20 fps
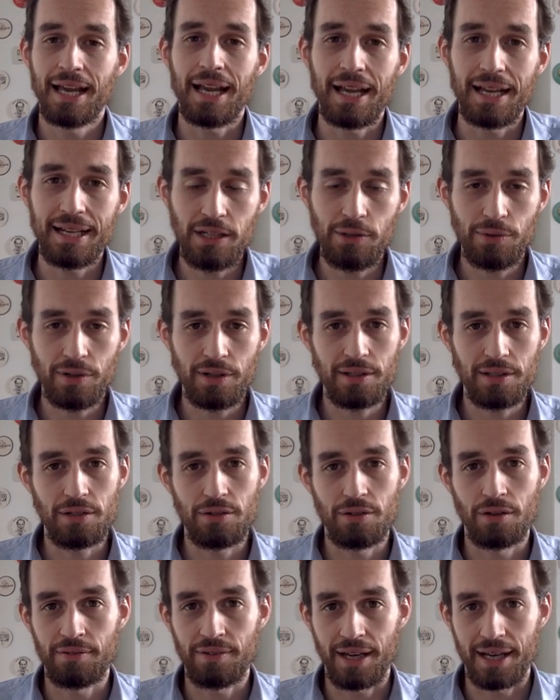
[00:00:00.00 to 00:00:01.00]
anywhere that
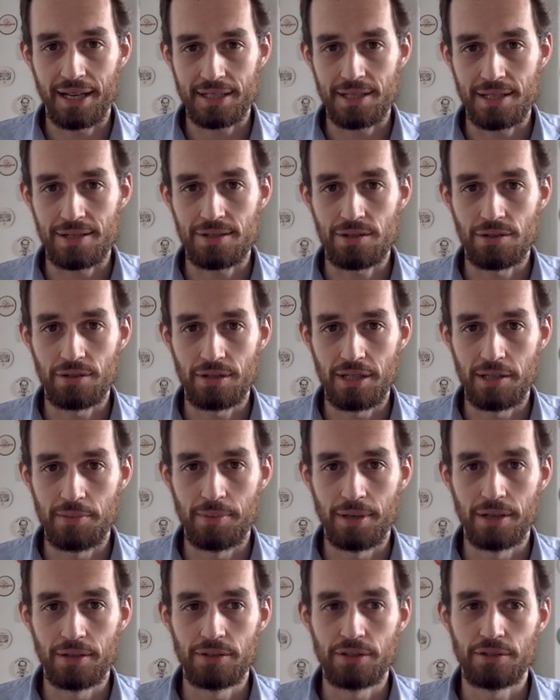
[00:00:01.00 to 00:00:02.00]
you have access to your
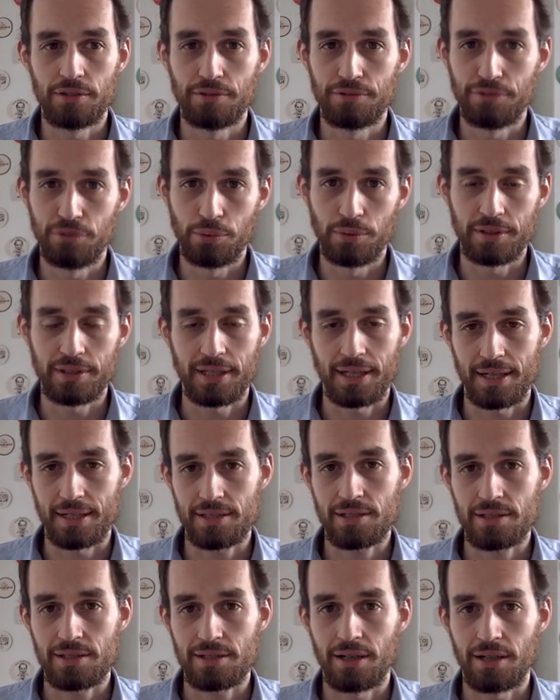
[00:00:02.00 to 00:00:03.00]
email, you can forward
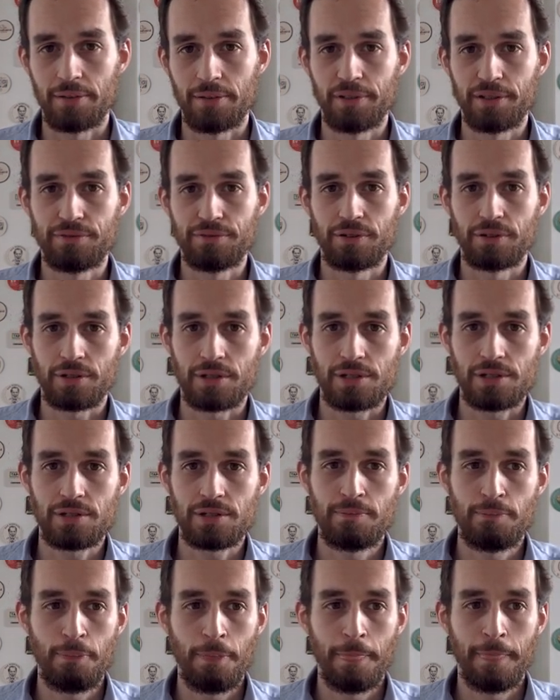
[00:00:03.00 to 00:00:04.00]
tasks to OmniFocus.
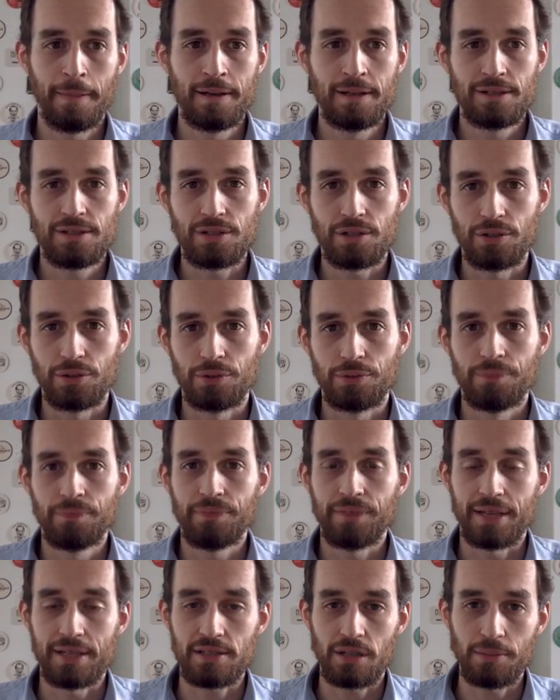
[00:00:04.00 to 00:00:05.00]
So
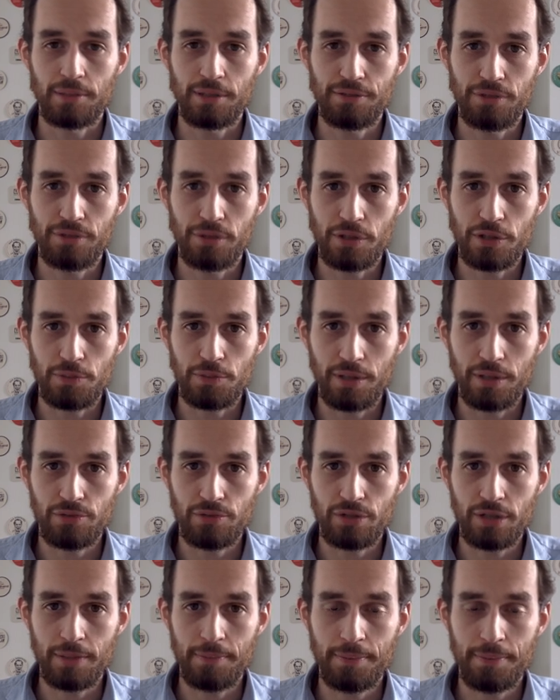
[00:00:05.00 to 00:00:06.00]
that's OmniFocus Mail
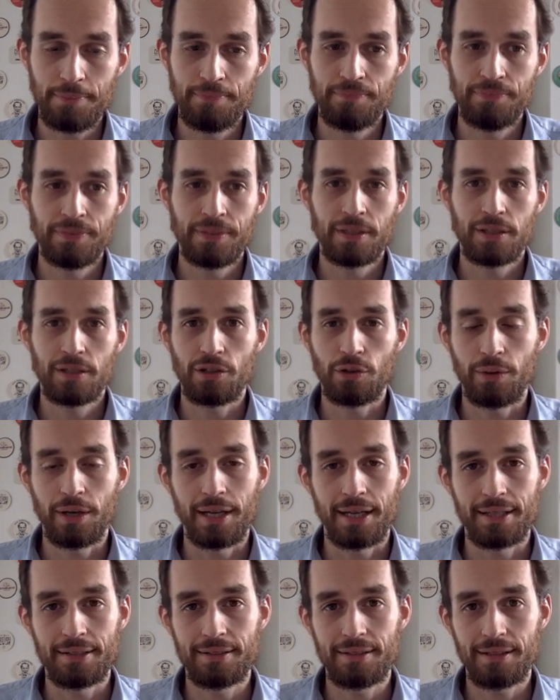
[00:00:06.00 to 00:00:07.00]
Drop. Go
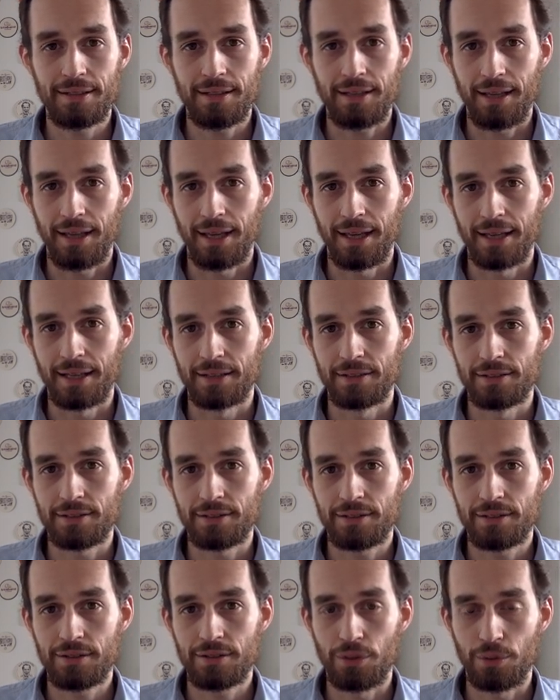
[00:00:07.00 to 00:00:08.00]
ahead and
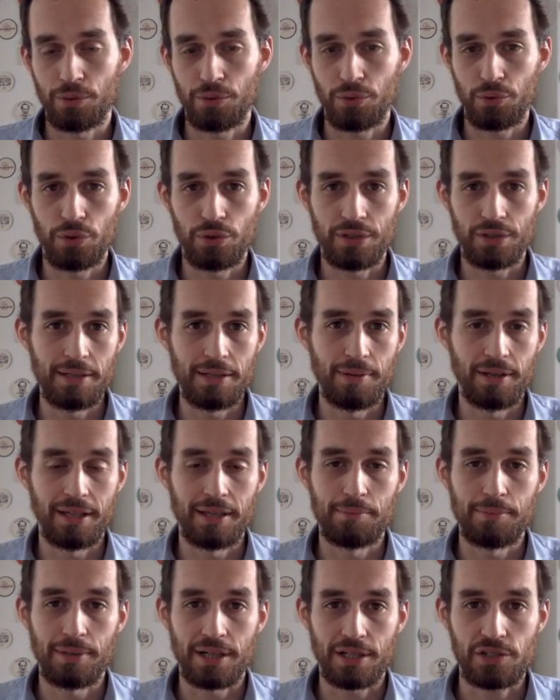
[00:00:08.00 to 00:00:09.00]
go through your email
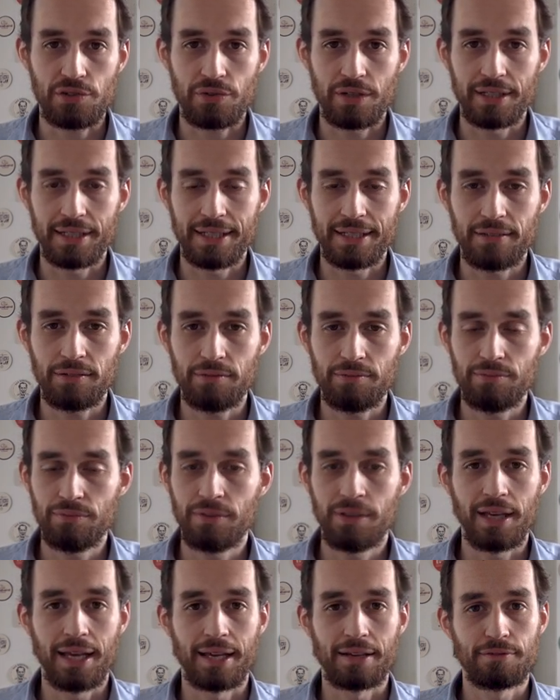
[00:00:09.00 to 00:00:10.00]
inbox right now
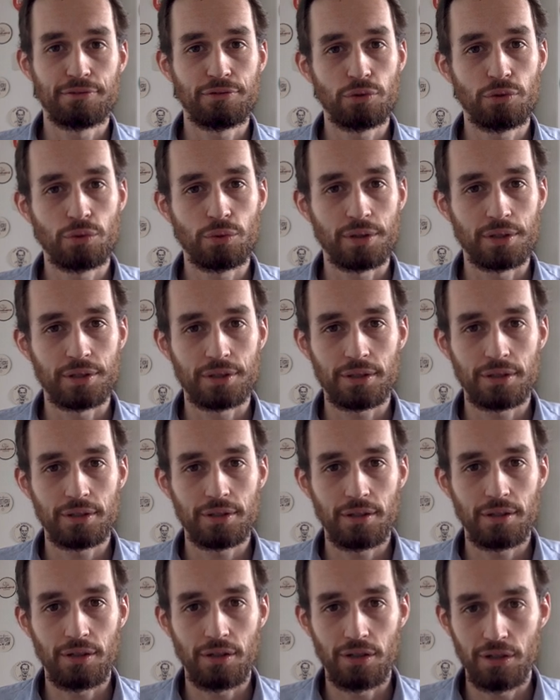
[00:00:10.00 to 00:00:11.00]
and forward
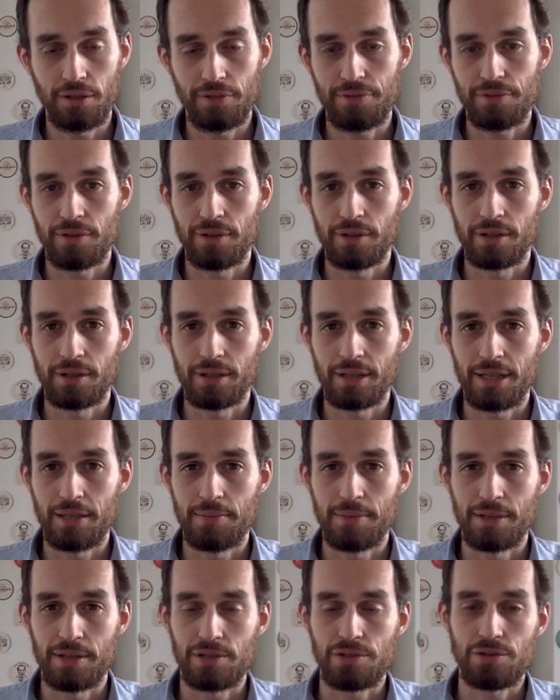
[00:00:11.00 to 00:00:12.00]
all of the
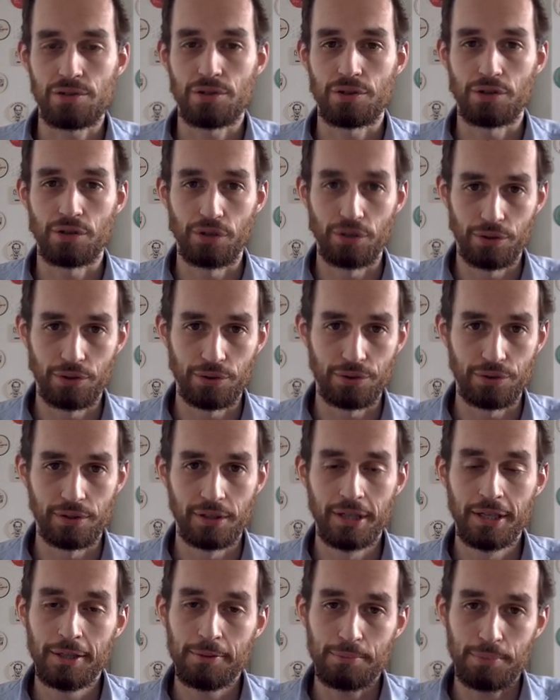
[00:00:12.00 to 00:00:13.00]
emails to your own
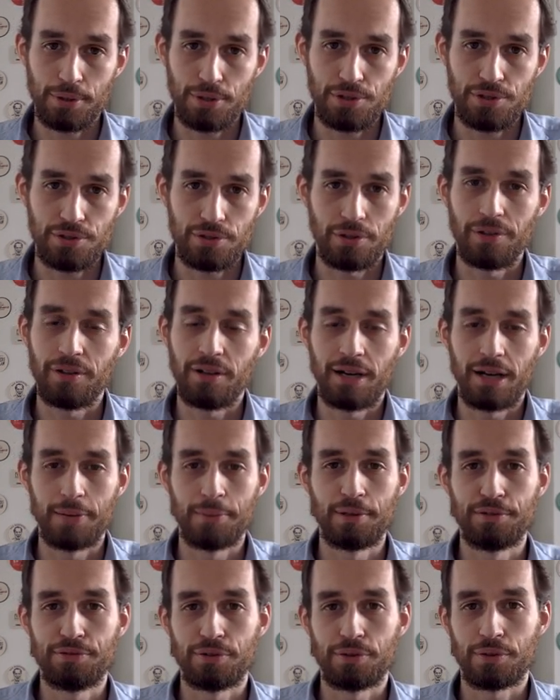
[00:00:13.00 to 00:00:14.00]
personal
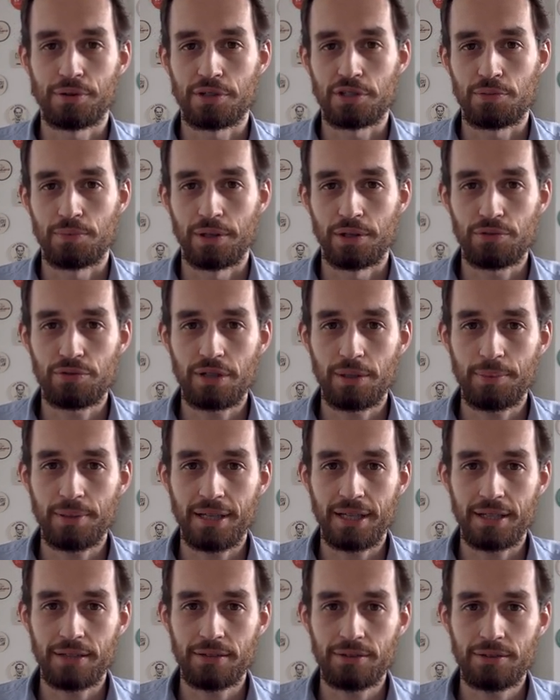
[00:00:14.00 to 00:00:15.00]
OmniFocus Mail Drop
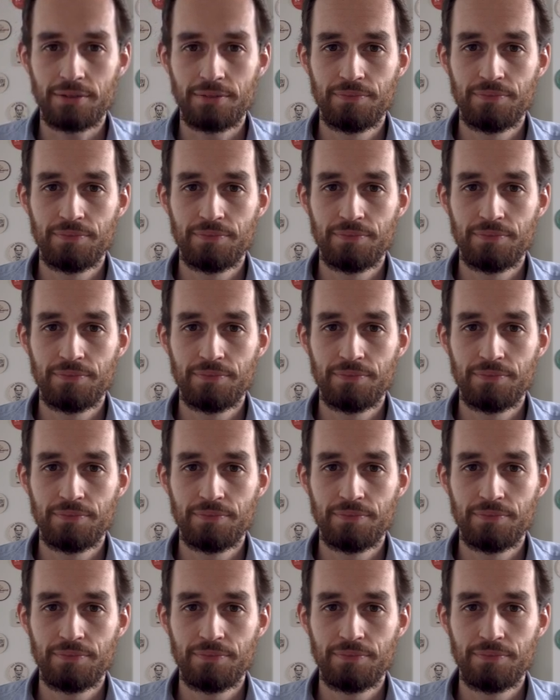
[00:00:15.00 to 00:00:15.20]
account